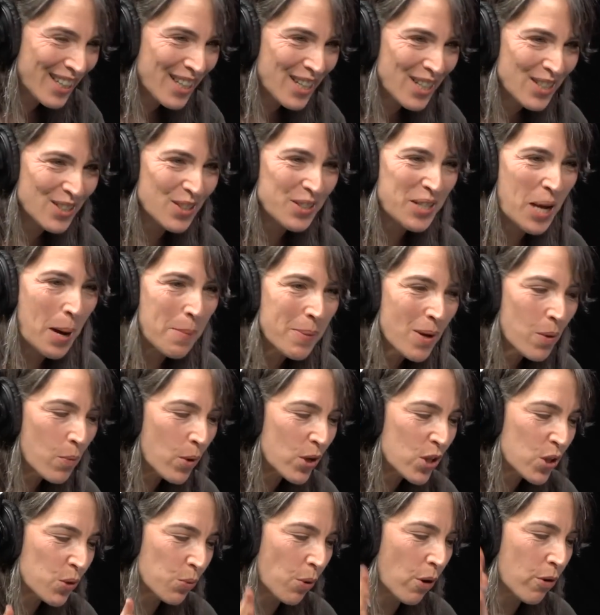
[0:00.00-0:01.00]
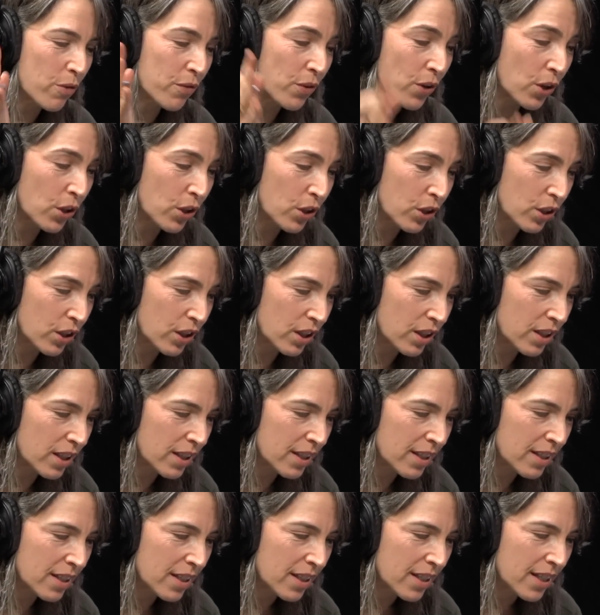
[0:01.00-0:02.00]
So tell me what drove her.
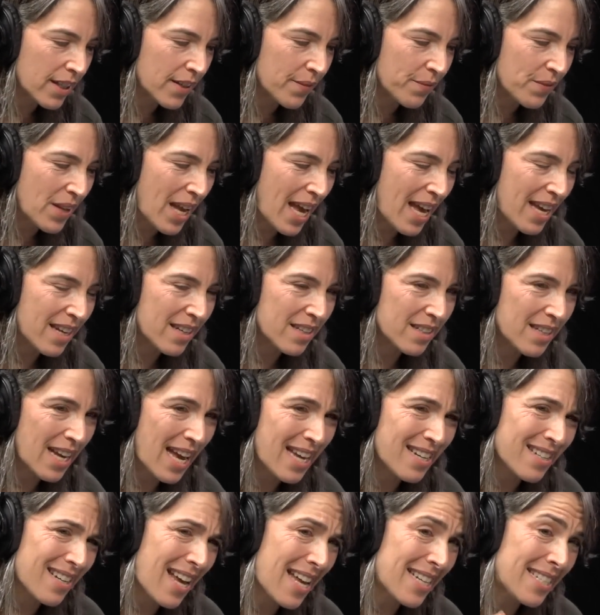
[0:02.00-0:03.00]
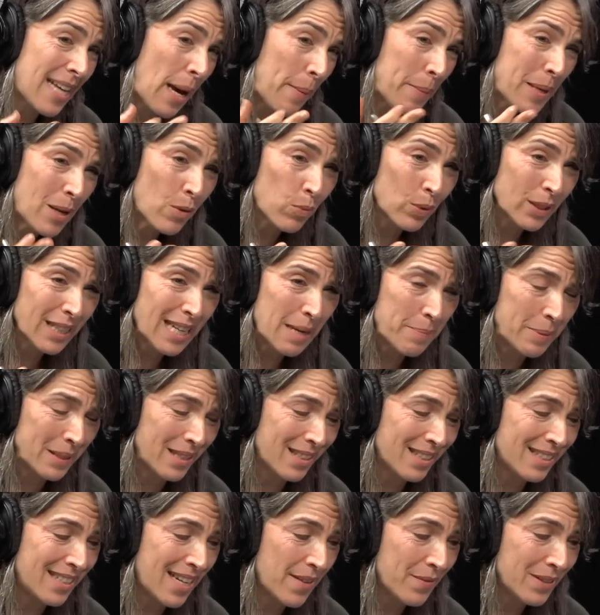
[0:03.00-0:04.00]
And tell me really about
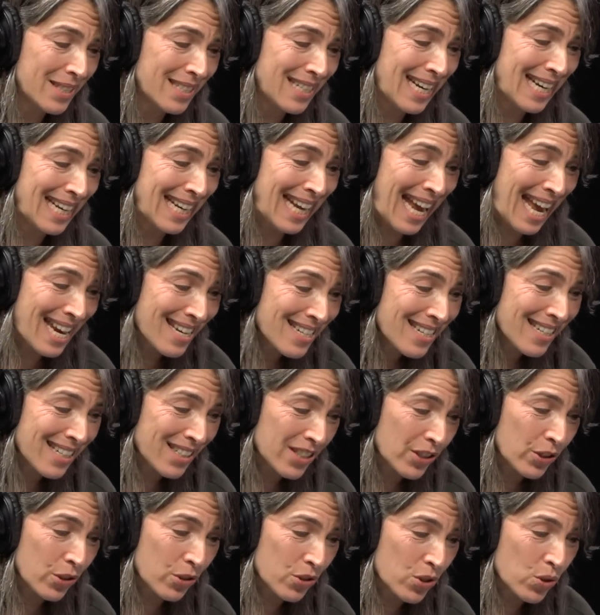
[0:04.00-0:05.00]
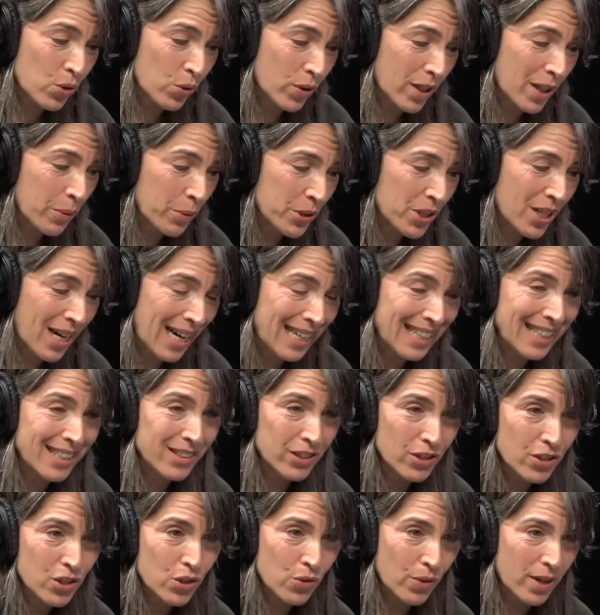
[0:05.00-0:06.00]
the devastating ending to her story, which kind of
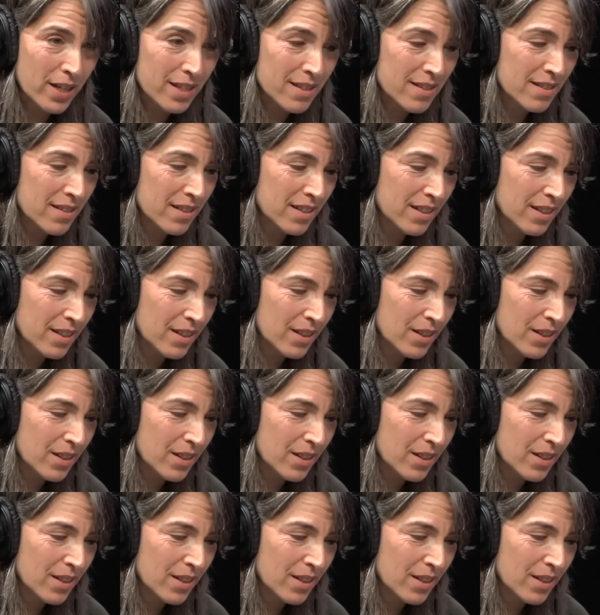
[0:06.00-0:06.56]
illustrates